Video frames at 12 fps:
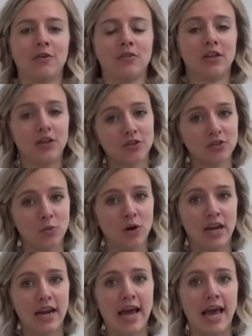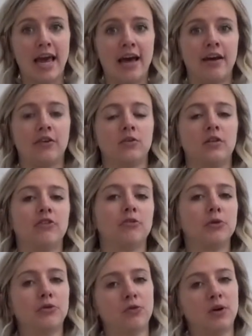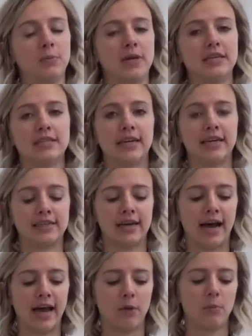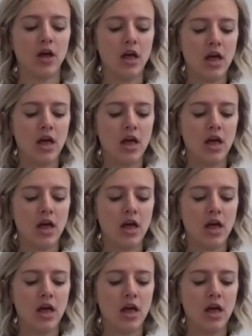only use one hand, only remove one piece at a time,